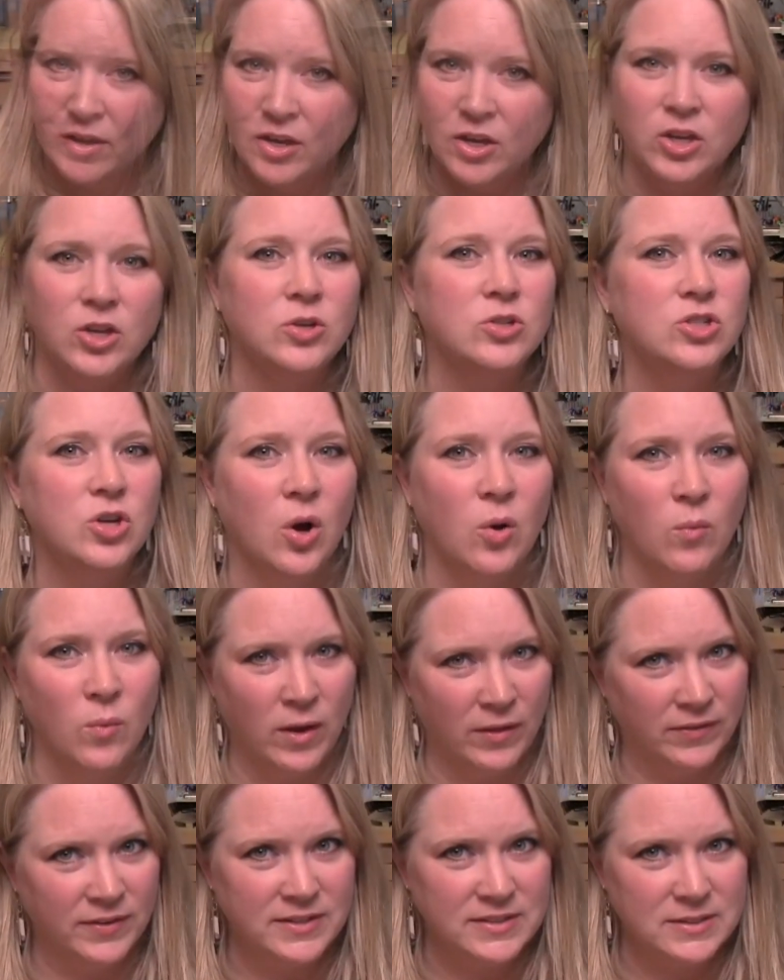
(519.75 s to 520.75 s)
You don't
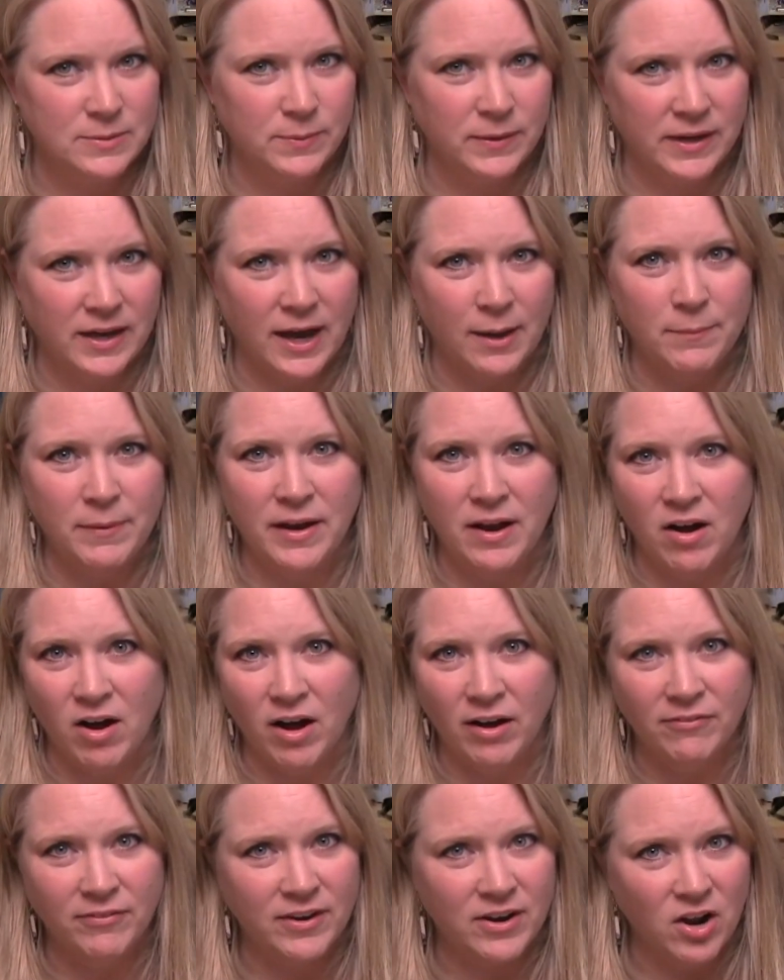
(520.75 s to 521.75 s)
want these to be coming
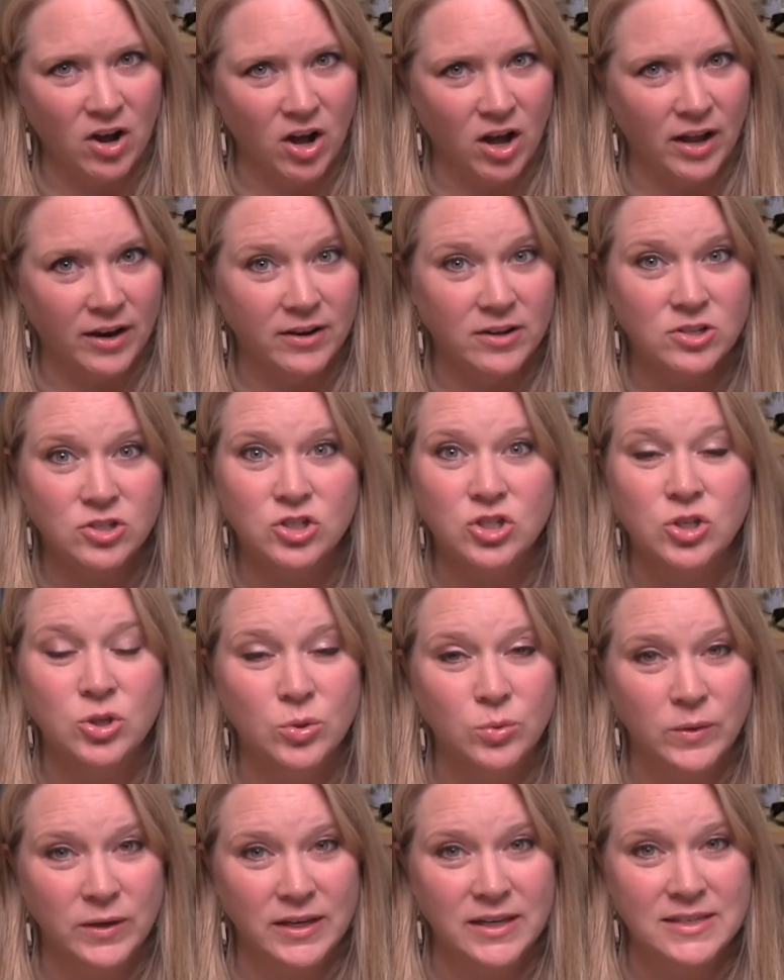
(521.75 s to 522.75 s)
off and on
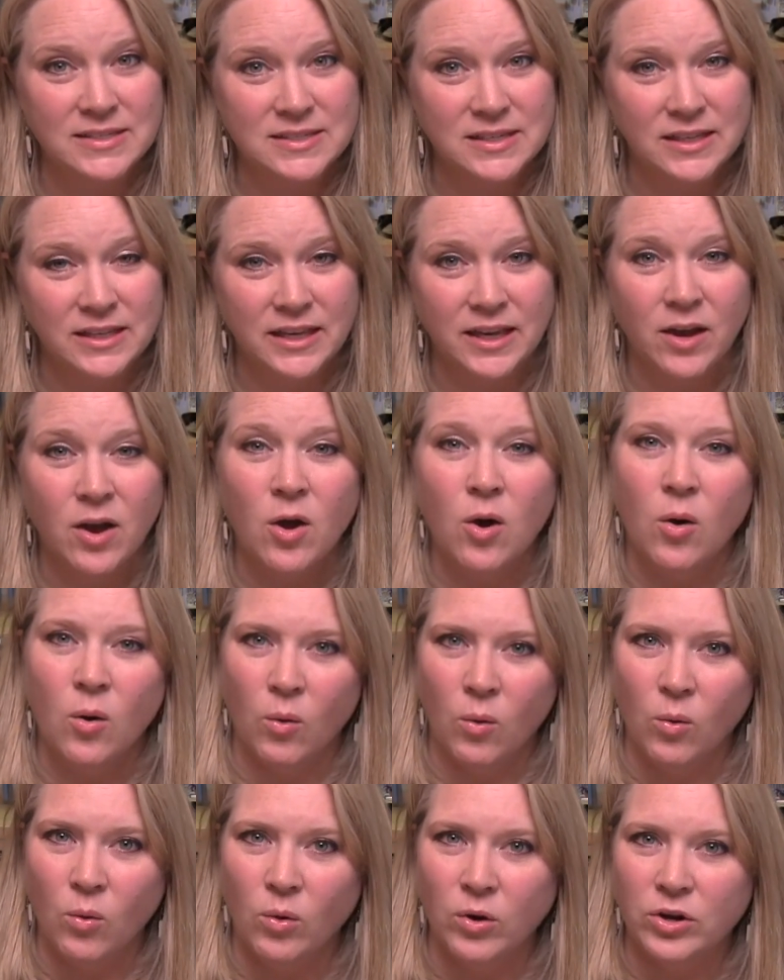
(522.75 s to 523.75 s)
too easily,
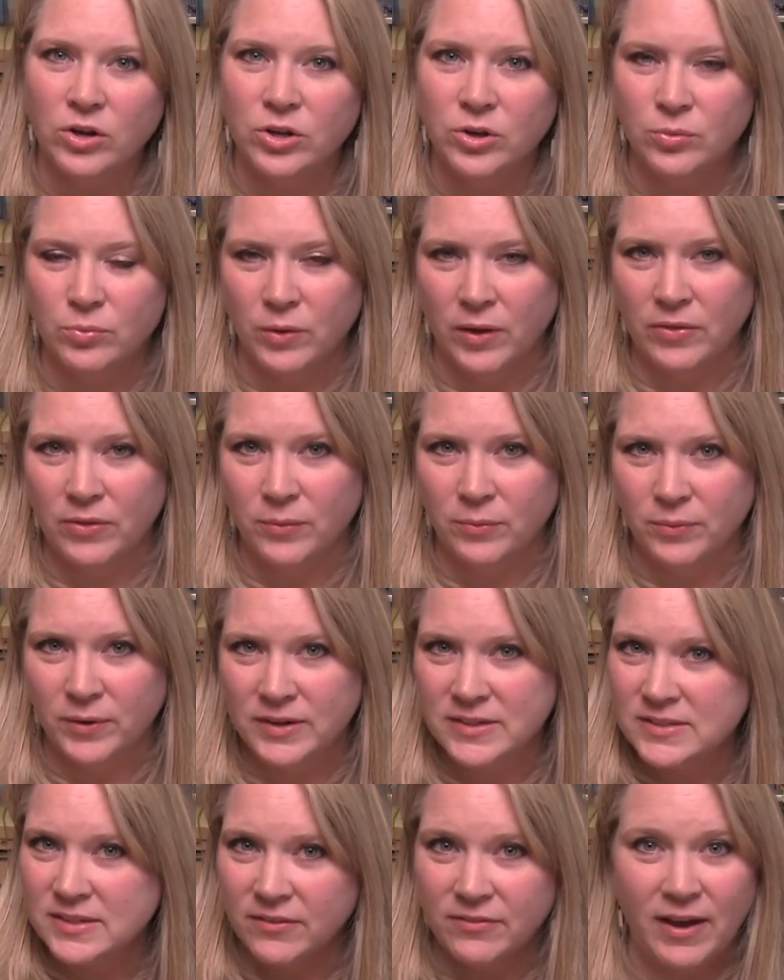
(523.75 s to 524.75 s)
or you run the
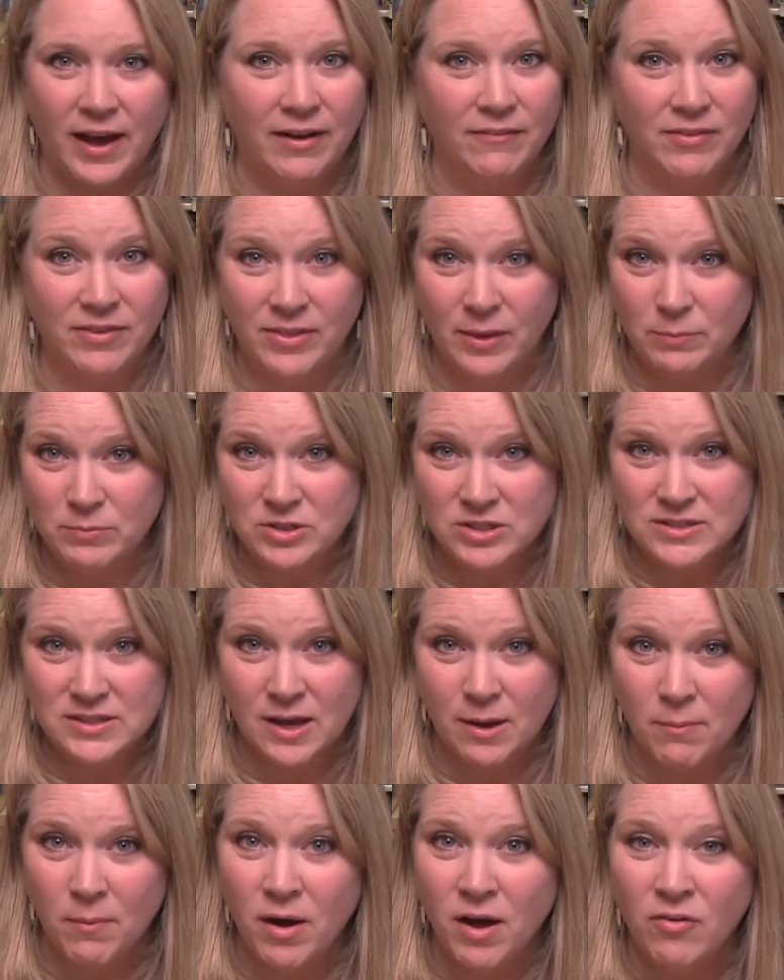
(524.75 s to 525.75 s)
risk of having them just
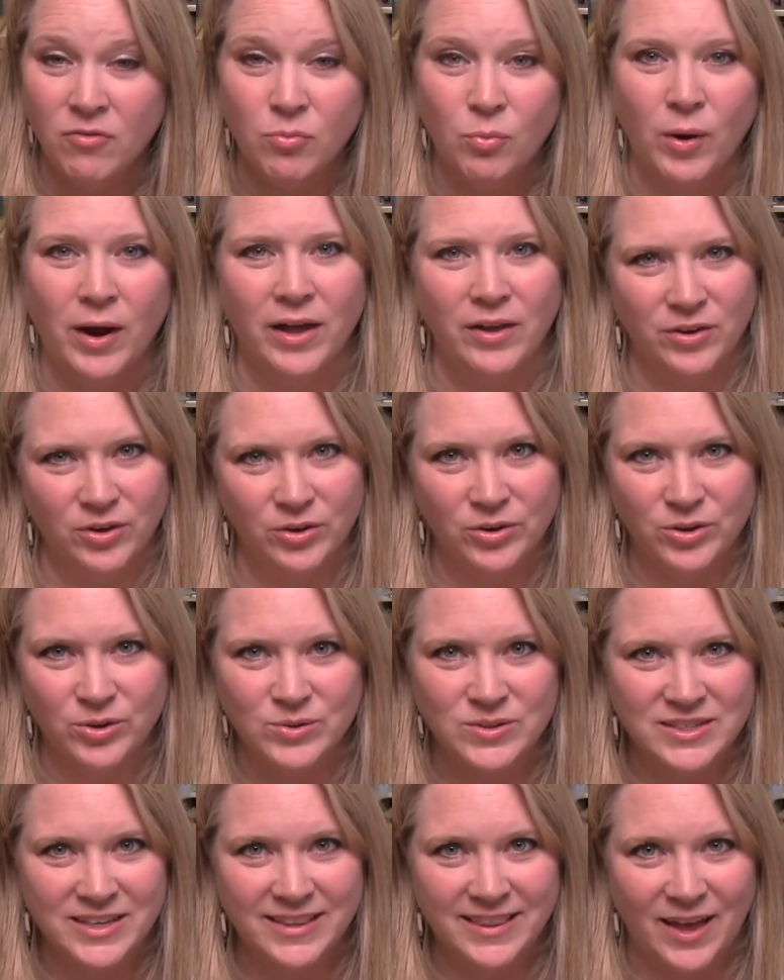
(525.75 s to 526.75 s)
come off while you're
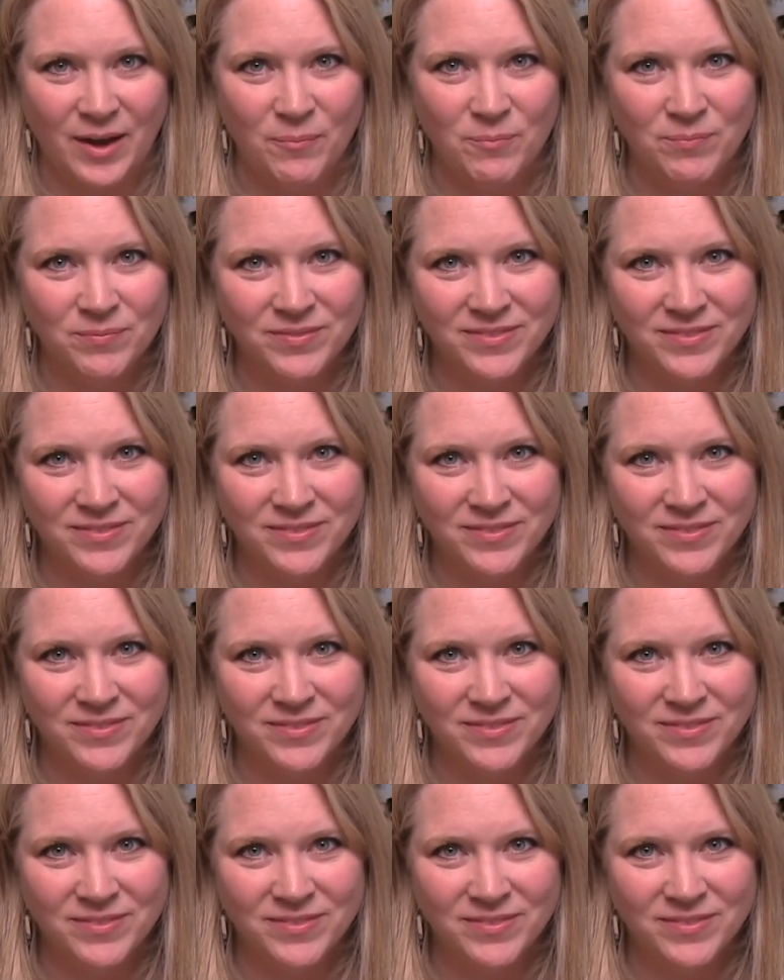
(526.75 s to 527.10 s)
using them.